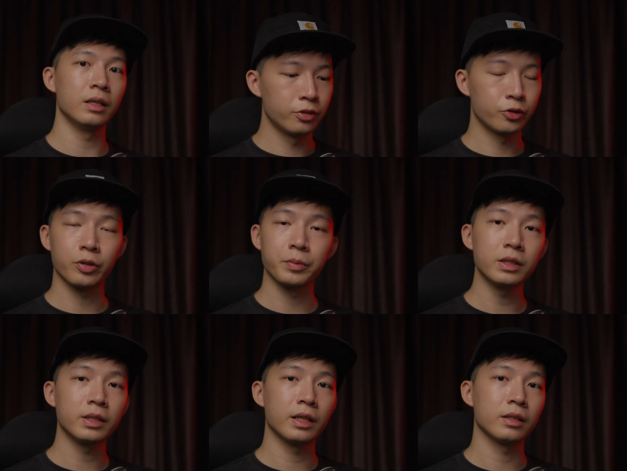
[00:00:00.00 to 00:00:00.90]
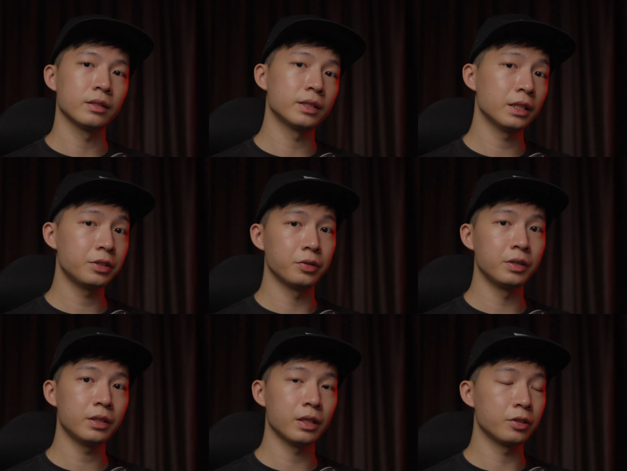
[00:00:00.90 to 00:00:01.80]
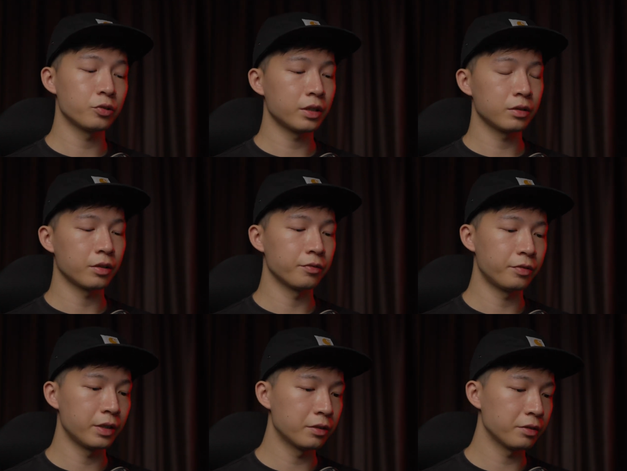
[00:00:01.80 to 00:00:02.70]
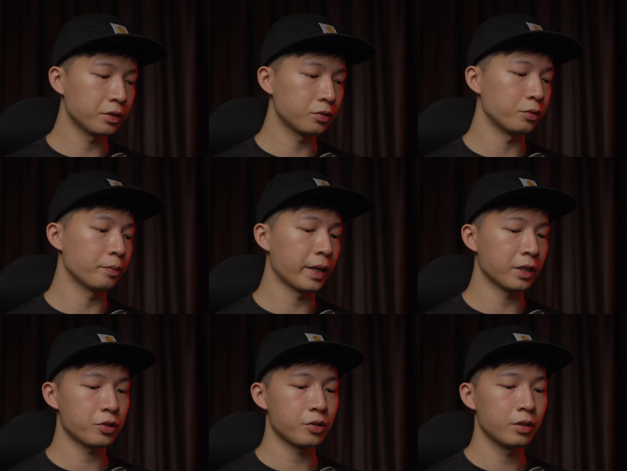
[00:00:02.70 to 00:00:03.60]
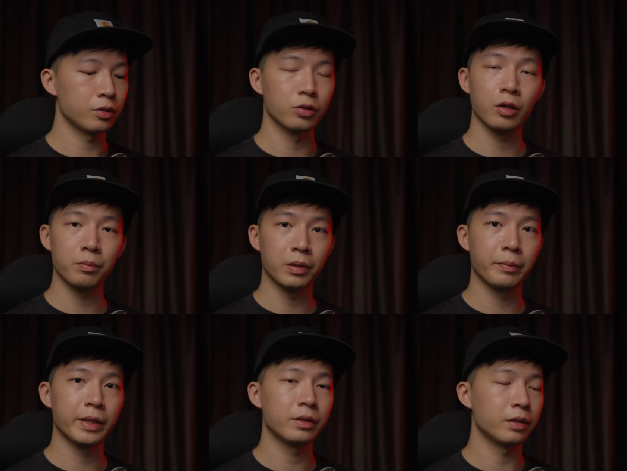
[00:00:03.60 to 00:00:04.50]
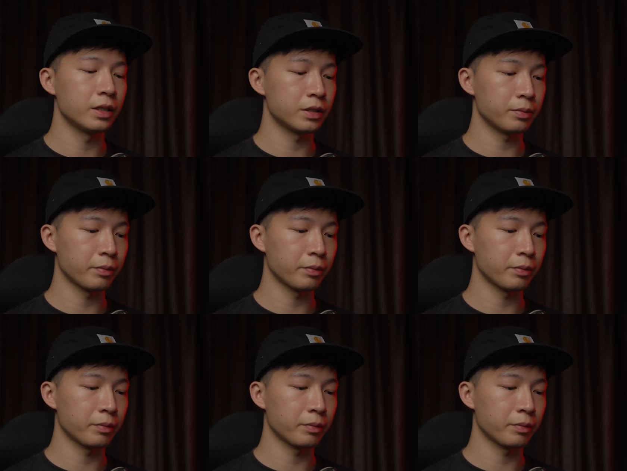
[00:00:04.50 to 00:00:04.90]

So I'm going to get a test unit and try to configure it to match, to complement this